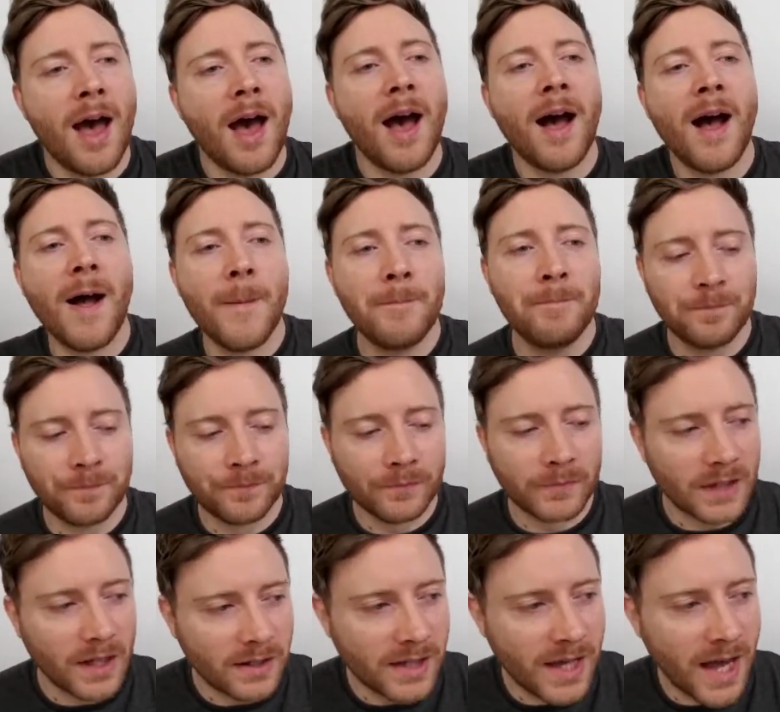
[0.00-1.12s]

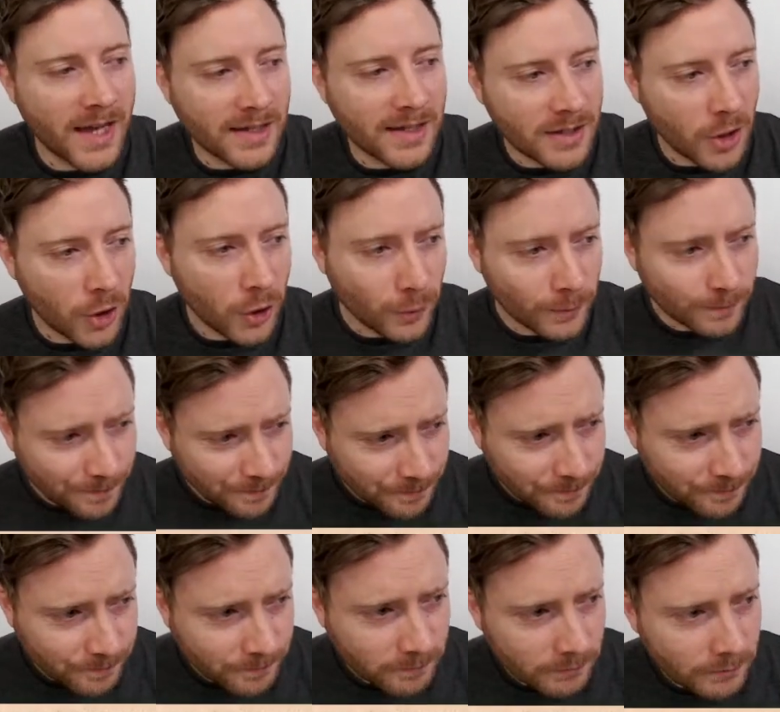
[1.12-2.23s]
Yeah, so
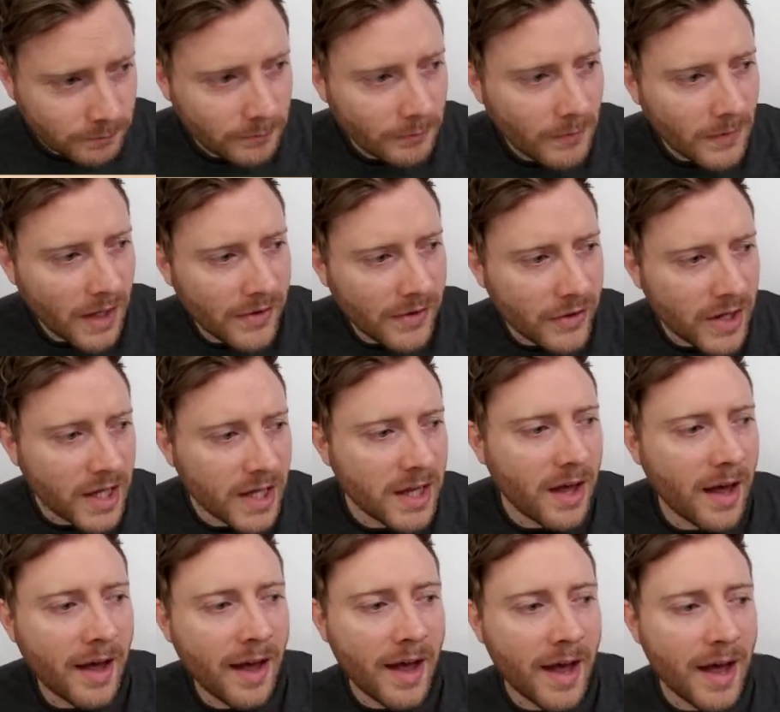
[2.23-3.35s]
the
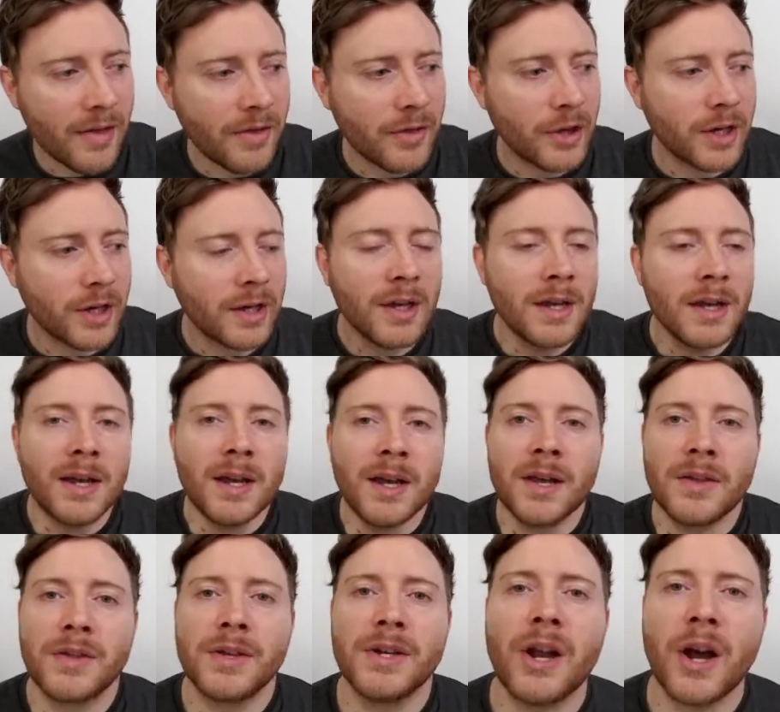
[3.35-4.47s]

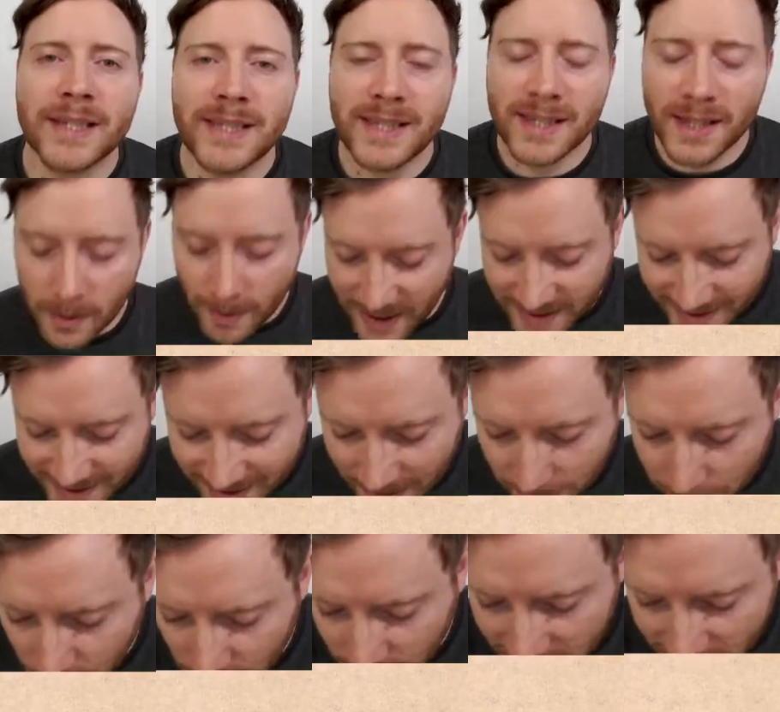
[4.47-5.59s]
nice thing about
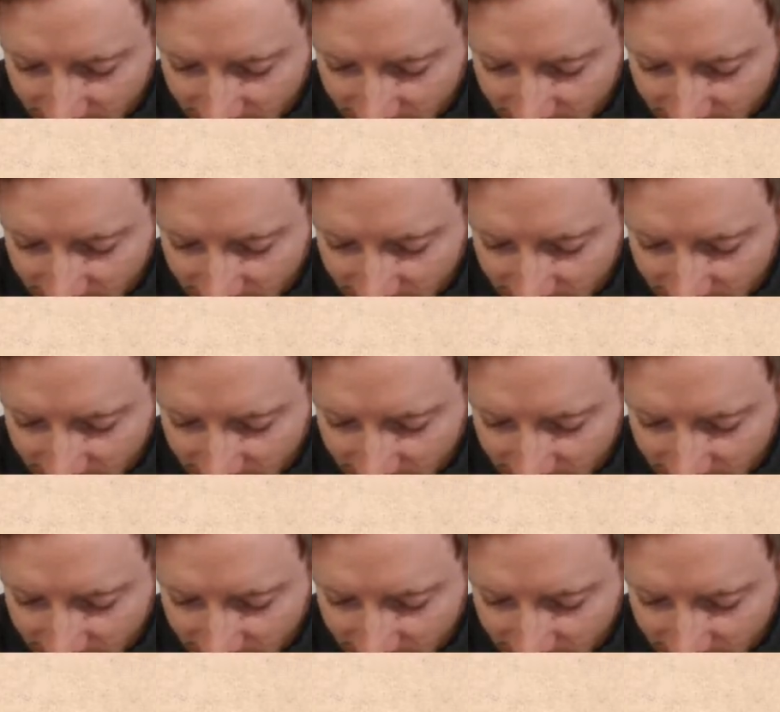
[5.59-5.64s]
simple